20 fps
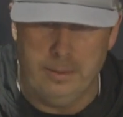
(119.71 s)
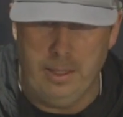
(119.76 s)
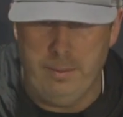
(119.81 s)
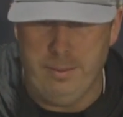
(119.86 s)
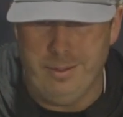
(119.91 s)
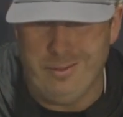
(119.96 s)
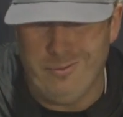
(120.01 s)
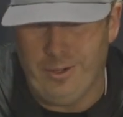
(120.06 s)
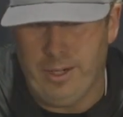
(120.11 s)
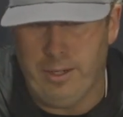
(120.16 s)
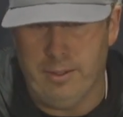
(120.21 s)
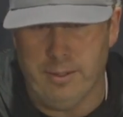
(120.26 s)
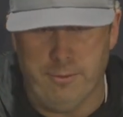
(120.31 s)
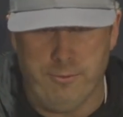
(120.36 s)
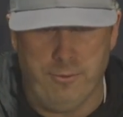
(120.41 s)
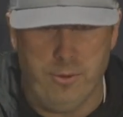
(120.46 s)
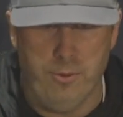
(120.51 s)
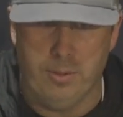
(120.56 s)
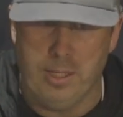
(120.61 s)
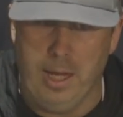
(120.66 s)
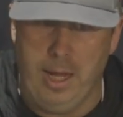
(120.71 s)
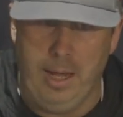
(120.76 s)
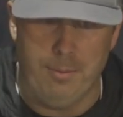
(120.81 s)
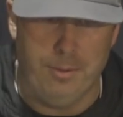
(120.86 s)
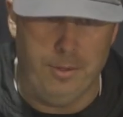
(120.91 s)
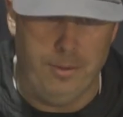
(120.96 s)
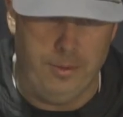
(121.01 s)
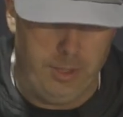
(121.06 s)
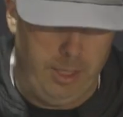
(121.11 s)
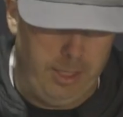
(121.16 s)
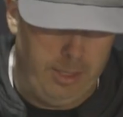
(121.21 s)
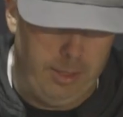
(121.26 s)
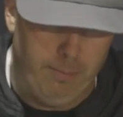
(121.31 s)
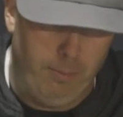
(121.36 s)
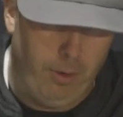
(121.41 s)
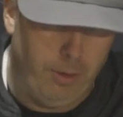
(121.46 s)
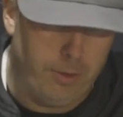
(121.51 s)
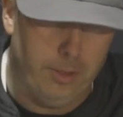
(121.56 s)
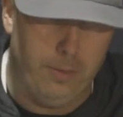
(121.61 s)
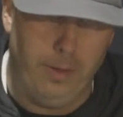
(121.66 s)
There's very few times you'd say the
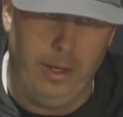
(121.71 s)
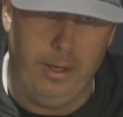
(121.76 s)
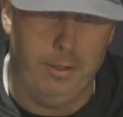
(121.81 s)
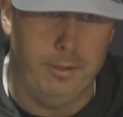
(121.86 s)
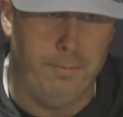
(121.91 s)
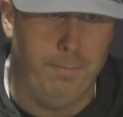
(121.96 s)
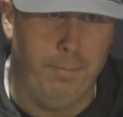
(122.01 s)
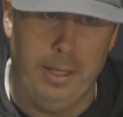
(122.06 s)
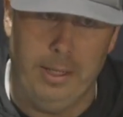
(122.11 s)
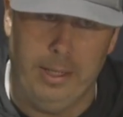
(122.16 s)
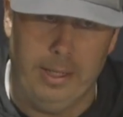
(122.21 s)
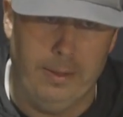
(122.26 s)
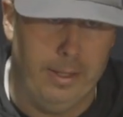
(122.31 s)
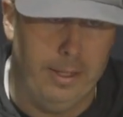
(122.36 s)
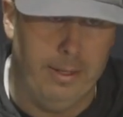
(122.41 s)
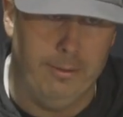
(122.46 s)
margin of error is big in the